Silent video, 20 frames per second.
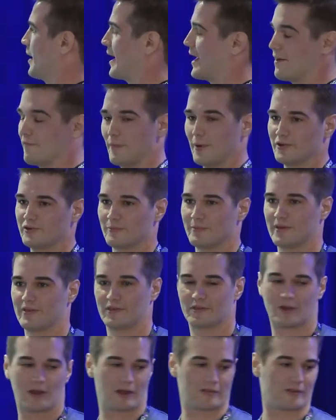have a bunch of
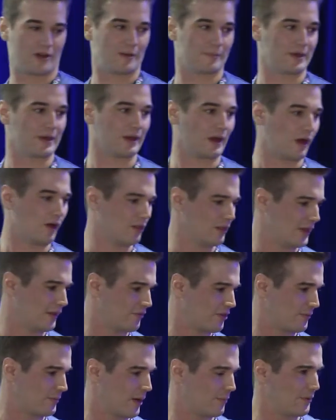business cards on me. I'll leave
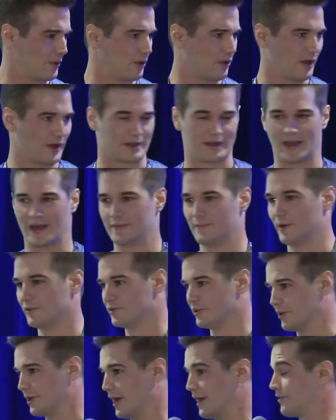some up here. I can hand them out to
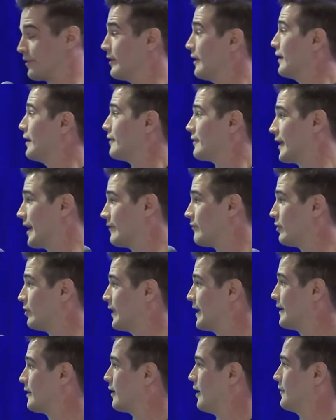you guys. They have a
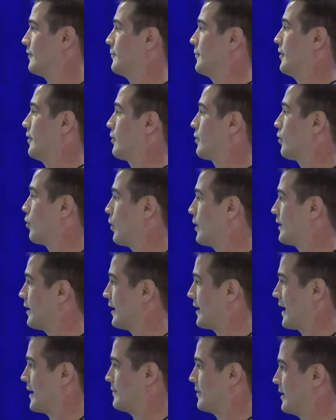link on them, though,
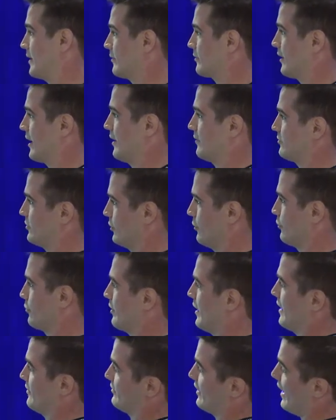
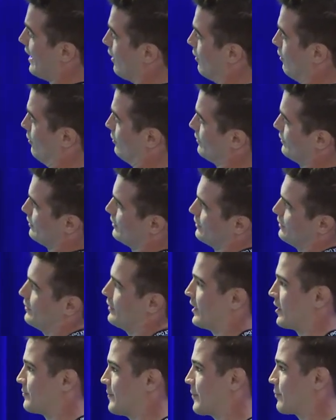koii.me/u/al.
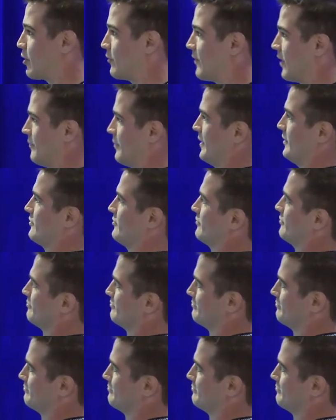It's my profile page.